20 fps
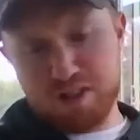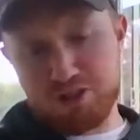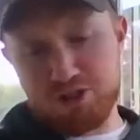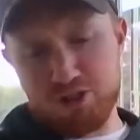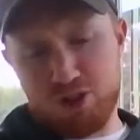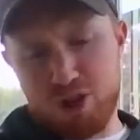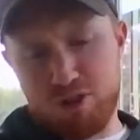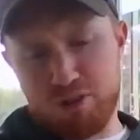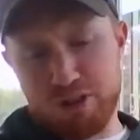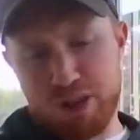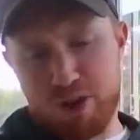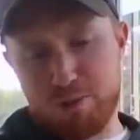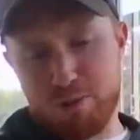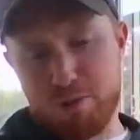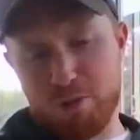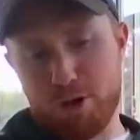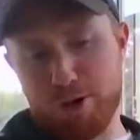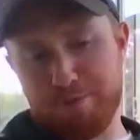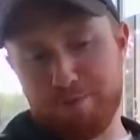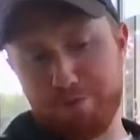Solid
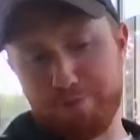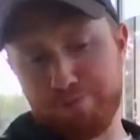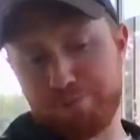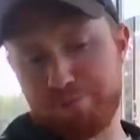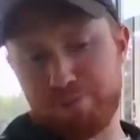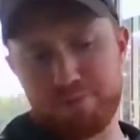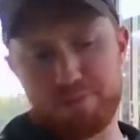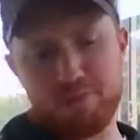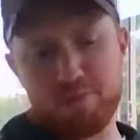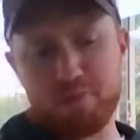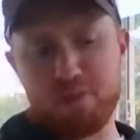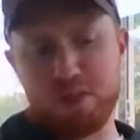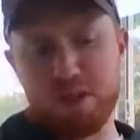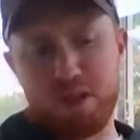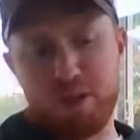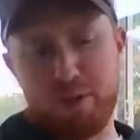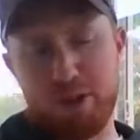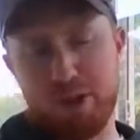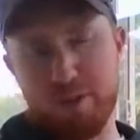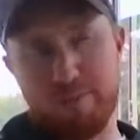output.
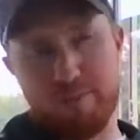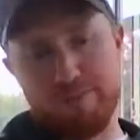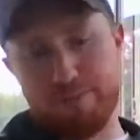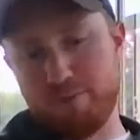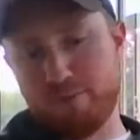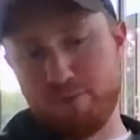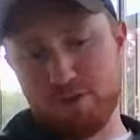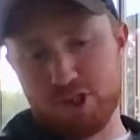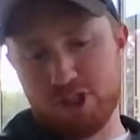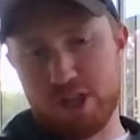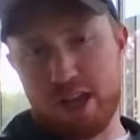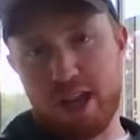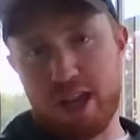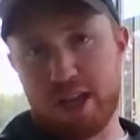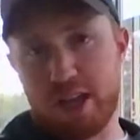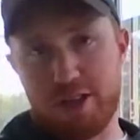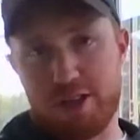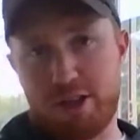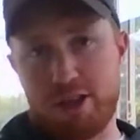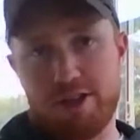I mean, just
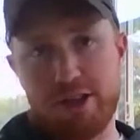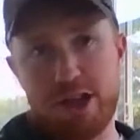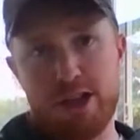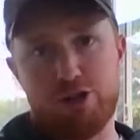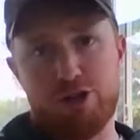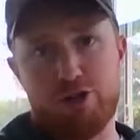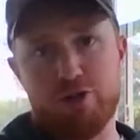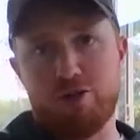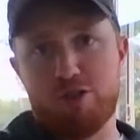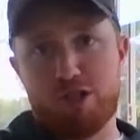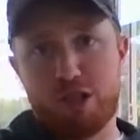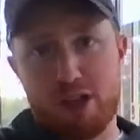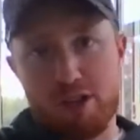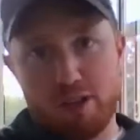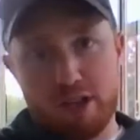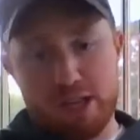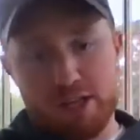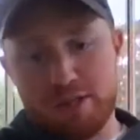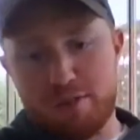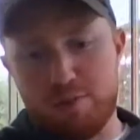hang in there, Angel. You'll
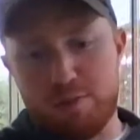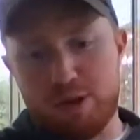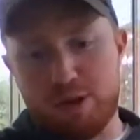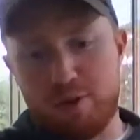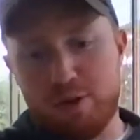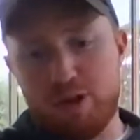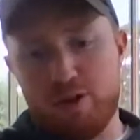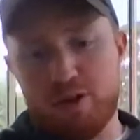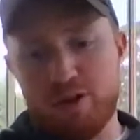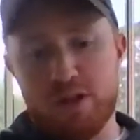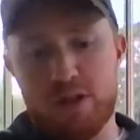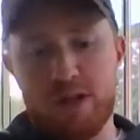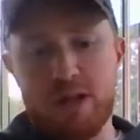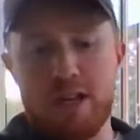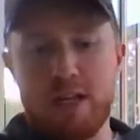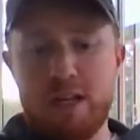start getting some W's.